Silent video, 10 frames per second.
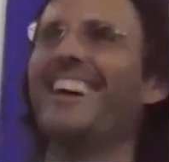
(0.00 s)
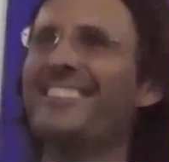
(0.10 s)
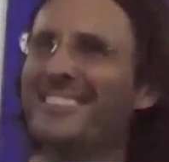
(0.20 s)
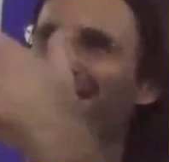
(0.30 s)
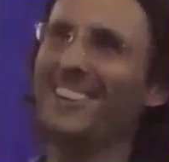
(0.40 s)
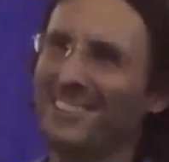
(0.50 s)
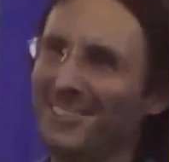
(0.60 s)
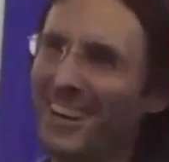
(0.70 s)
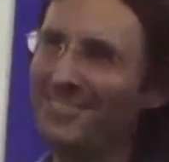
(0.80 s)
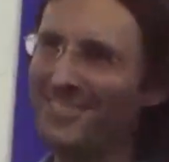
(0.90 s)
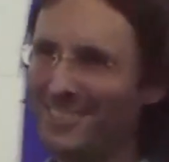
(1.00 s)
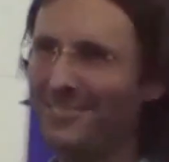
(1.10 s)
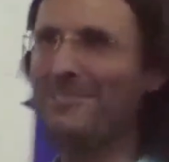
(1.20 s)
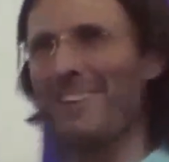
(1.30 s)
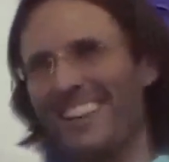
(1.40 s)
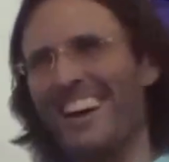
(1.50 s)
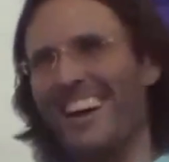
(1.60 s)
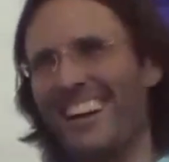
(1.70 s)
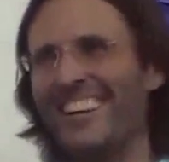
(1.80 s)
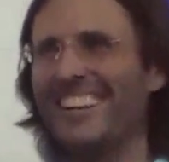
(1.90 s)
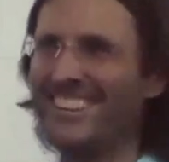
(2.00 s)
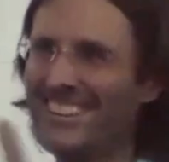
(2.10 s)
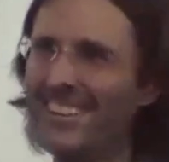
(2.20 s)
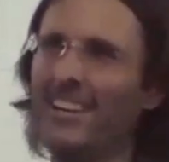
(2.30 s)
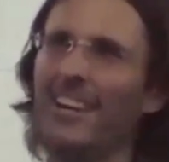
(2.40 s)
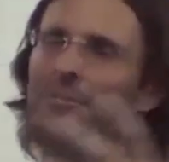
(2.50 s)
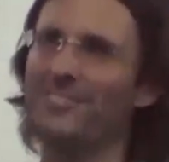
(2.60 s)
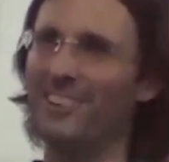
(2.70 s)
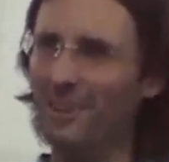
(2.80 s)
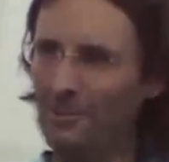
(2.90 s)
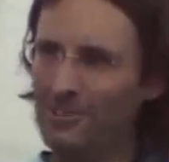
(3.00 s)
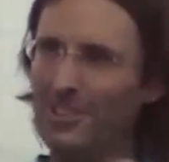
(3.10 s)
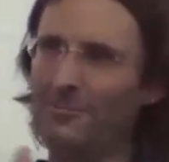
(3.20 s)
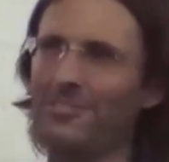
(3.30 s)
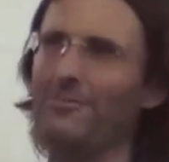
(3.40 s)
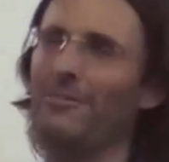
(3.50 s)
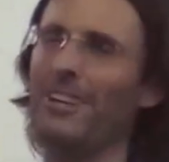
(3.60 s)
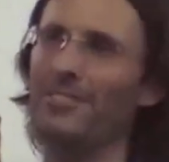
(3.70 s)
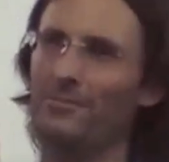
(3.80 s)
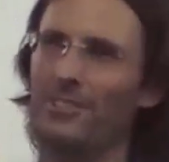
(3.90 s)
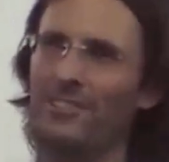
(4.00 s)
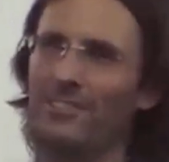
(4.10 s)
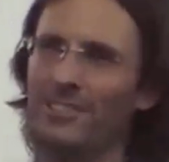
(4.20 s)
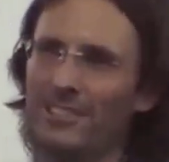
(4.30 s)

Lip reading: And so then you judged yourself about that. And that was the whole sequence of events for you.